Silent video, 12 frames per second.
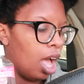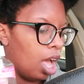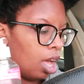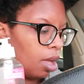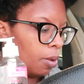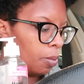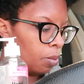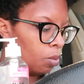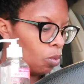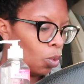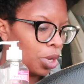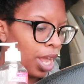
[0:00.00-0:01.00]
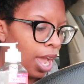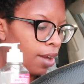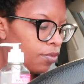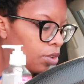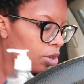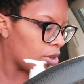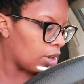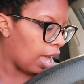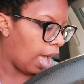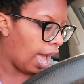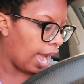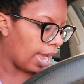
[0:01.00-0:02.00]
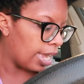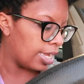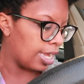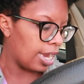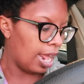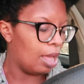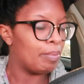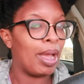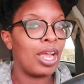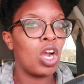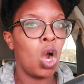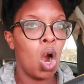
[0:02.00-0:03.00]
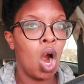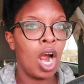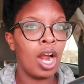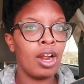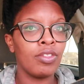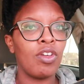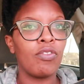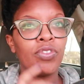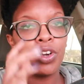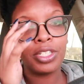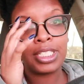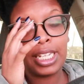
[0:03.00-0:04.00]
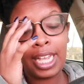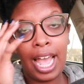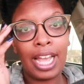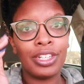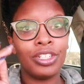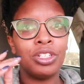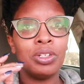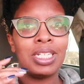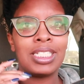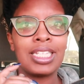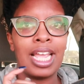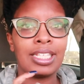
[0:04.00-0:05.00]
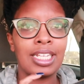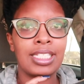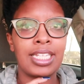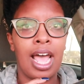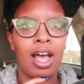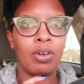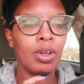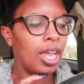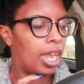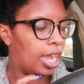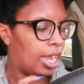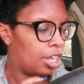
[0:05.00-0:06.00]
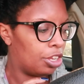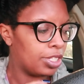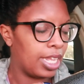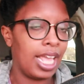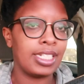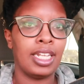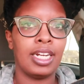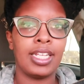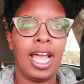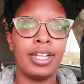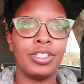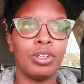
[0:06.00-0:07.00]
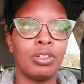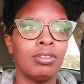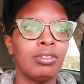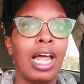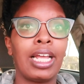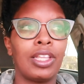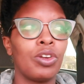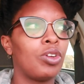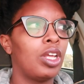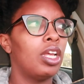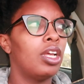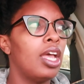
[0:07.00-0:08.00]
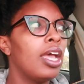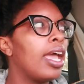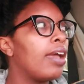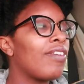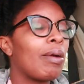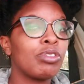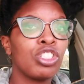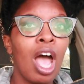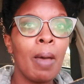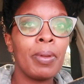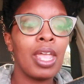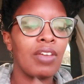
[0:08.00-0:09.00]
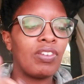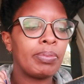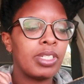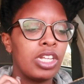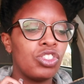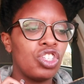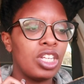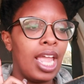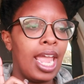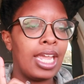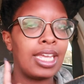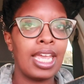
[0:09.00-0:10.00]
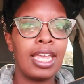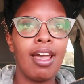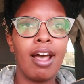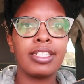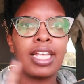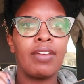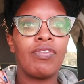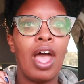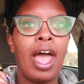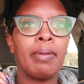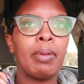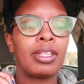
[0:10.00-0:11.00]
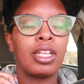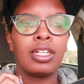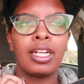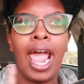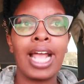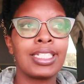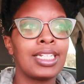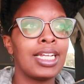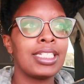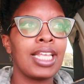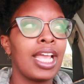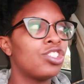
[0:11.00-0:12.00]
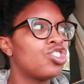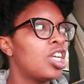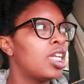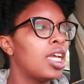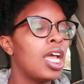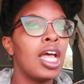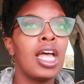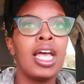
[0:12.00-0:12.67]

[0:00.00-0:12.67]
um whenever i get in my car the first thing i do is take this out and use the hand sanitizer like literally if i'm shopping if i'm touching a kiosk if i'm at the gasoline station